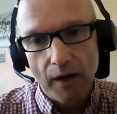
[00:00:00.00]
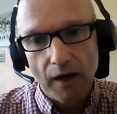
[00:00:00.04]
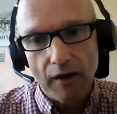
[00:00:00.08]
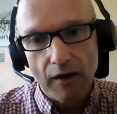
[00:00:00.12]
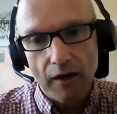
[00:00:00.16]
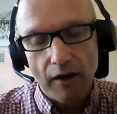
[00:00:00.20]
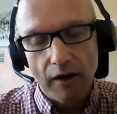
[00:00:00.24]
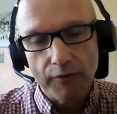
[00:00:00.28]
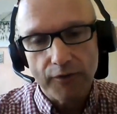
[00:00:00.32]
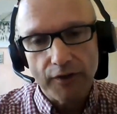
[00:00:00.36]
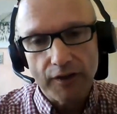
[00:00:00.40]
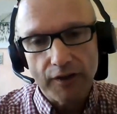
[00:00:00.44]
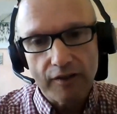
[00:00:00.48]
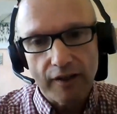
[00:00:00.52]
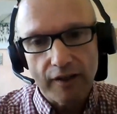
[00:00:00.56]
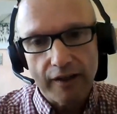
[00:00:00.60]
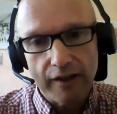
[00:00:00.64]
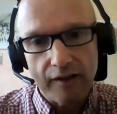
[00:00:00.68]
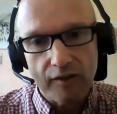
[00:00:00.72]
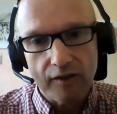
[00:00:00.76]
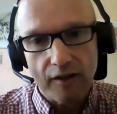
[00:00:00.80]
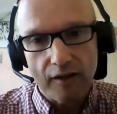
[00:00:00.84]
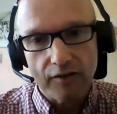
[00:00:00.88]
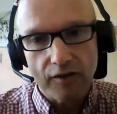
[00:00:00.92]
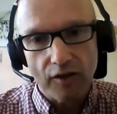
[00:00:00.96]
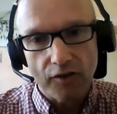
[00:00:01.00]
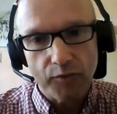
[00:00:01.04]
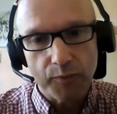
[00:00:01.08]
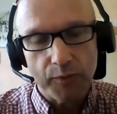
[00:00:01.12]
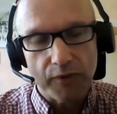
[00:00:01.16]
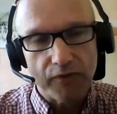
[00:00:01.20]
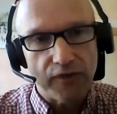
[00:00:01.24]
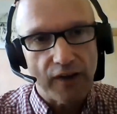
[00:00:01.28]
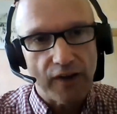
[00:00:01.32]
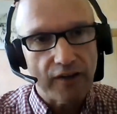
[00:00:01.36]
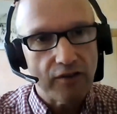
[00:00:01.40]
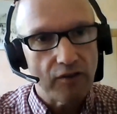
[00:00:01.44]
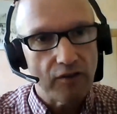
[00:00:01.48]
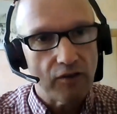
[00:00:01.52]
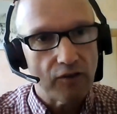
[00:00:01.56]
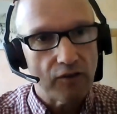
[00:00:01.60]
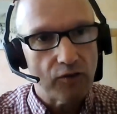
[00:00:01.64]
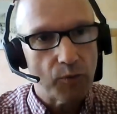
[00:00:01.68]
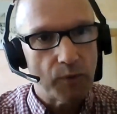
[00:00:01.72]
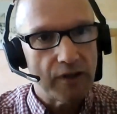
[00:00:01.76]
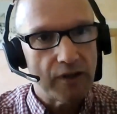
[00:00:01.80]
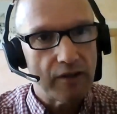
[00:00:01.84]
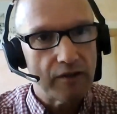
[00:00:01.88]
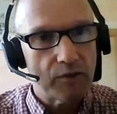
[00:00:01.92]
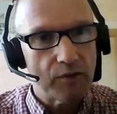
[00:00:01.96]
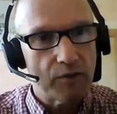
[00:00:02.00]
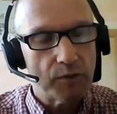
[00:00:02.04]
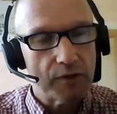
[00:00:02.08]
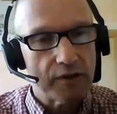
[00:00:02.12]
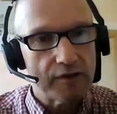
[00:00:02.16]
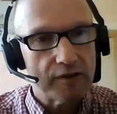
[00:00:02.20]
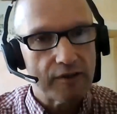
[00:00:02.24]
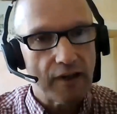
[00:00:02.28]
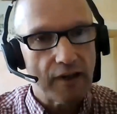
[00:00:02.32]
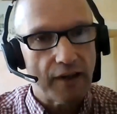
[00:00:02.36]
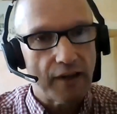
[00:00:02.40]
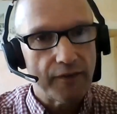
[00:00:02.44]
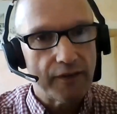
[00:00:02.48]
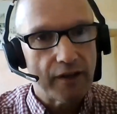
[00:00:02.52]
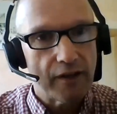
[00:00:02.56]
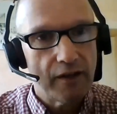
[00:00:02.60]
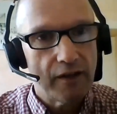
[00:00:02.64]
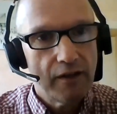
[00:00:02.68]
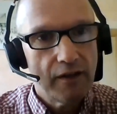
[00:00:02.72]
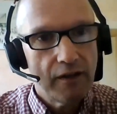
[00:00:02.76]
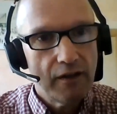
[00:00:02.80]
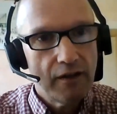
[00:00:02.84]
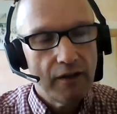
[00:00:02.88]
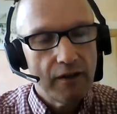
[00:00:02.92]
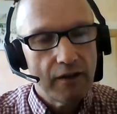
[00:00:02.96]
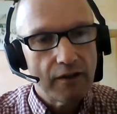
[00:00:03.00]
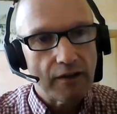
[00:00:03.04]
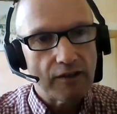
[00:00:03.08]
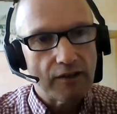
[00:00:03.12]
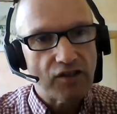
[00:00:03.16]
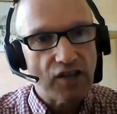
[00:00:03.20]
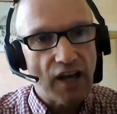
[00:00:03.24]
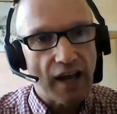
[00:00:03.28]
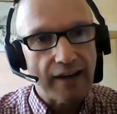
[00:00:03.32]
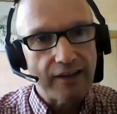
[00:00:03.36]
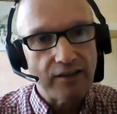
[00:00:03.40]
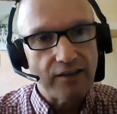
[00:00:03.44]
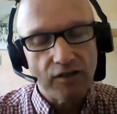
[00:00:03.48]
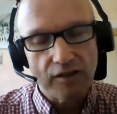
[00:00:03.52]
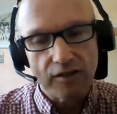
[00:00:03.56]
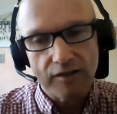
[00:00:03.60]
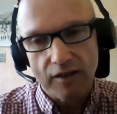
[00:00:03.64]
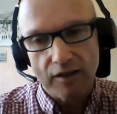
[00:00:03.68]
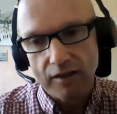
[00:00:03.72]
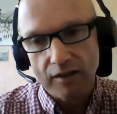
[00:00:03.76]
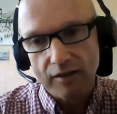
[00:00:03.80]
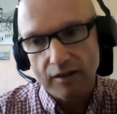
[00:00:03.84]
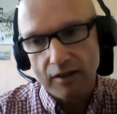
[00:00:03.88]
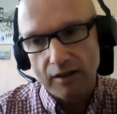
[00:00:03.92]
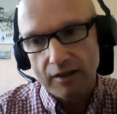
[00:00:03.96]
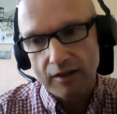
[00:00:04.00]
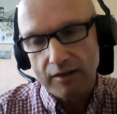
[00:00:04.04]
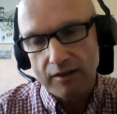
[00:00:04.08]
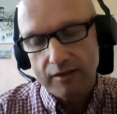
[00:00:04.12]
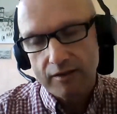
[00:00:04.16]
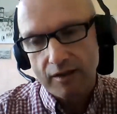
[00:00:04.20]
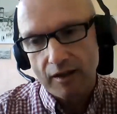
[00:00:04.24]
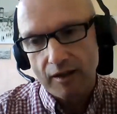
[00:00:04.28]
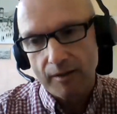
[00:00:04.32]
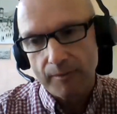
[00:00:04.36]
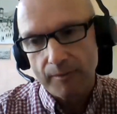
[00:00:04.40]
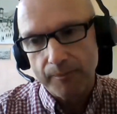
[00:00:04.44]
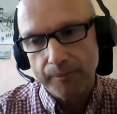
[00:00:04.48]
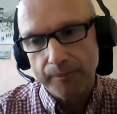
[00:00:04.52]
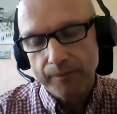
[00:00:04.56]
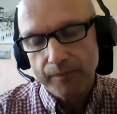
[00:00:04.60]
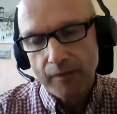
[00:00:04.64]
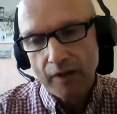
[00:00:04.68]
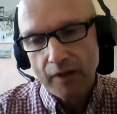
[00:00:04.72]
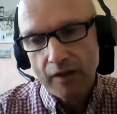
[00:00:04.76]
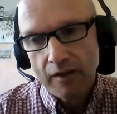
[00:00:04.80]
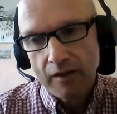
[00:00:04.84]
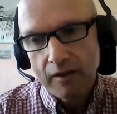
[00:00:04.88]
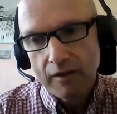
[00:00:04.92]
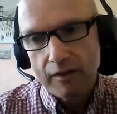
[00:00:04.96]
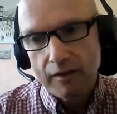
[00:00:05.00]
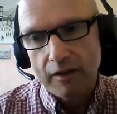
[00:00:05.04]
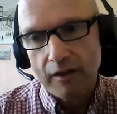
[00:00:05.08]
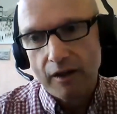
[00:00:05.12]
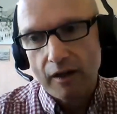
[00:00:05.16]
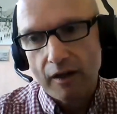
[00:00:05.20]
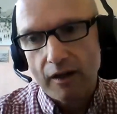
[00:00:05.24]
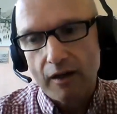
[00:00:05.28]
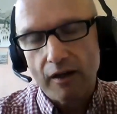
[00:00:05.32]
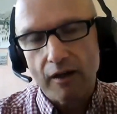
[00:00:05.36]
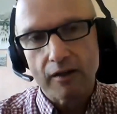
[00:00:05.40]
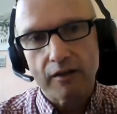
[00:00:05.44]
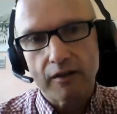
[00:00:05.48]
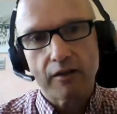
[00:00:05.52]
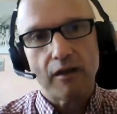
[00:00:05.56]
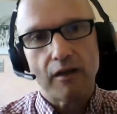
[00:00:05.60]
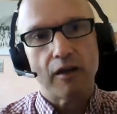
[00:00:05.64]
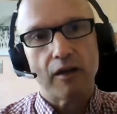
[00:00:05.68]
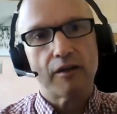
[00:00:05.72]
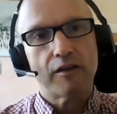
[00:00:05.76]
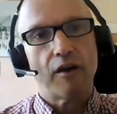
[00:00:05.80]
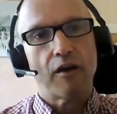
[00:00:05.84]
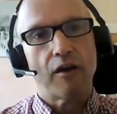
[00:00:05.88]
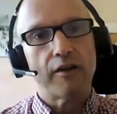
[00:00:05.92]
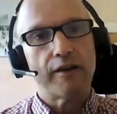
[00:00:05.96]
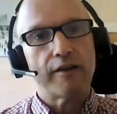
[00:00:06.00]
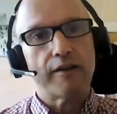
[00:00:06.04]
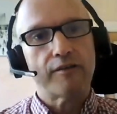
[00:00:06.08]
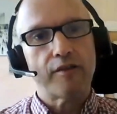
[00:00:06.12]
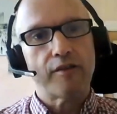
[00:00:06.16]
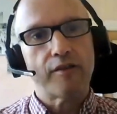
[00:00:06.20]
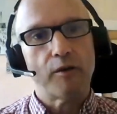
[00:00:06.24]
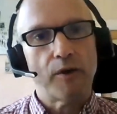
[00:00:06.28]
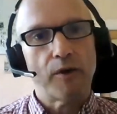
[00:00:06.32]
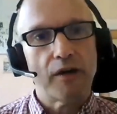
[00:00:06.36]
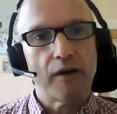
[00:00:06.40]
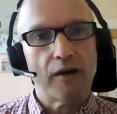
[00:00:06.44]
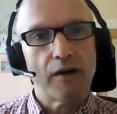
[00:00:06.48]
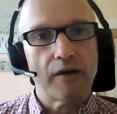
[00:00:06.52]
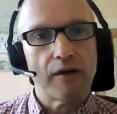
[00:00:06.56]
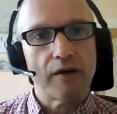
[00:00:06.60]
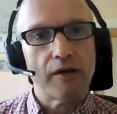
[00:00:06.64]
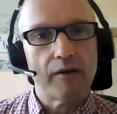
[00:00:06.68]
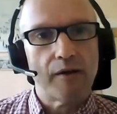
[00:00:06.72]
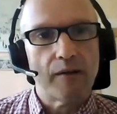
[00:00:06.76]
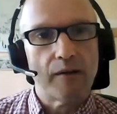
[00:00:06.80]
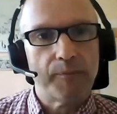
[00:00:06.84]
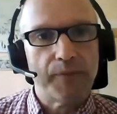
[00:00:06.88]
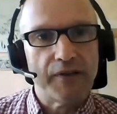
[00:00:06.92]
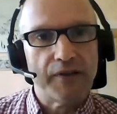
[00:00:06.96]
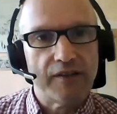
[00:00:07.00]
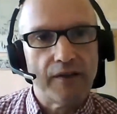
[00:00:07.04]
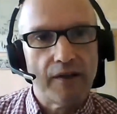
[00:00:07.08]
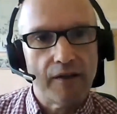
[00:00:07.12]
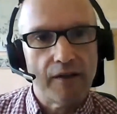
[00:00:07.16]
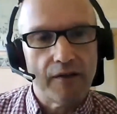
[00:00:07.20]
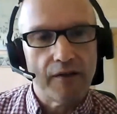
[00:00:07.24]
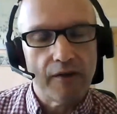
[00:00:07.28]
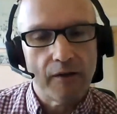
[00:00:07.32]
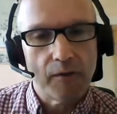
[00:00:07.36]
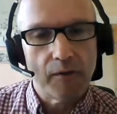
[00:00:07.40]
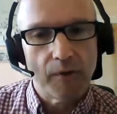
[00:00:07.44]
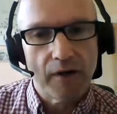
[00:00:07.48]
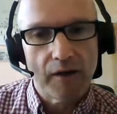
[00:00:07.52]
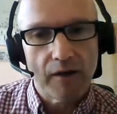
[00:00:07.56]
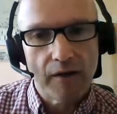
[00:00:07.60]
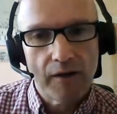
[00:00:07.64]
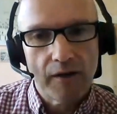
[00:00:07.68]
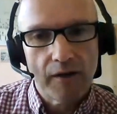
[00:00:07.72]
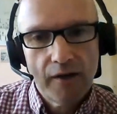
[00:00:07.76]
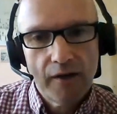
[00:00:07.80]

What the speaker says: obviously, as IOSH professionals, we need to understand the challenges that our colleagues who are